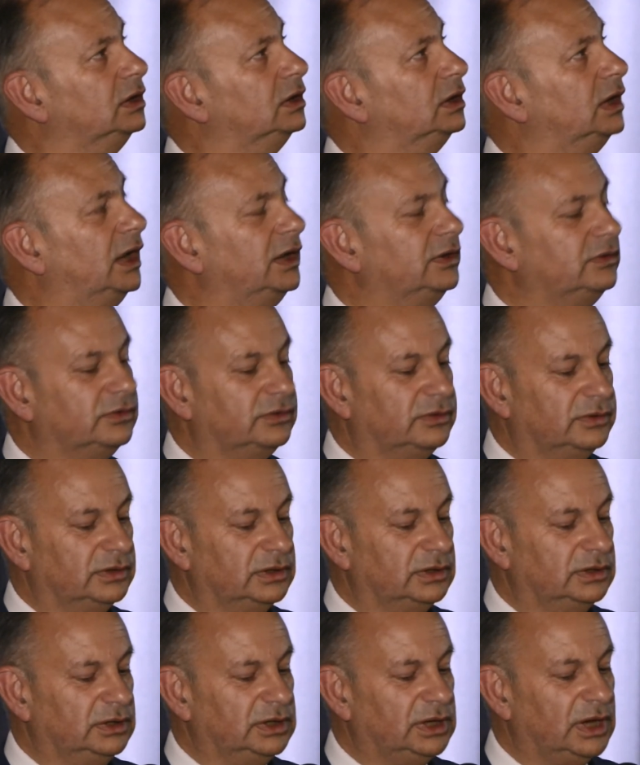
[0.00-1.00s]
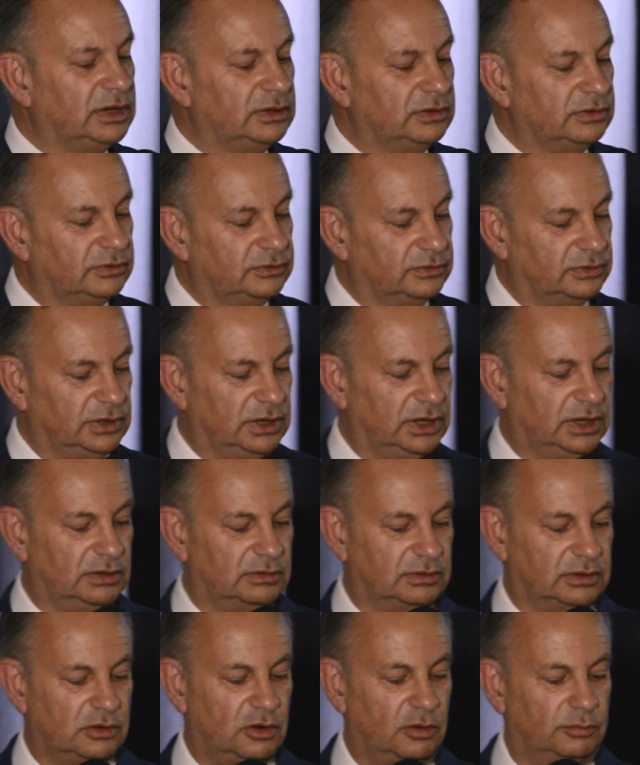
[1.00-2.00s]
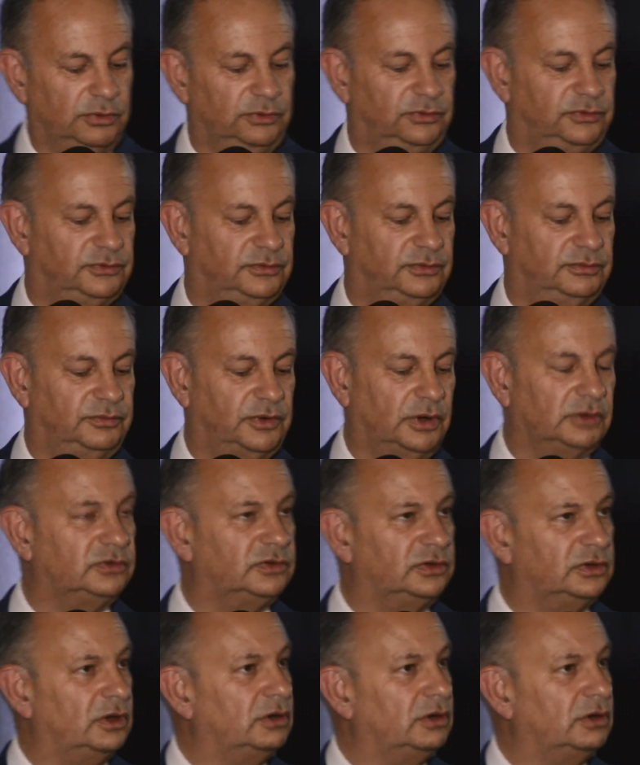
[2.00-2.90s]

and in the end, the Commons voted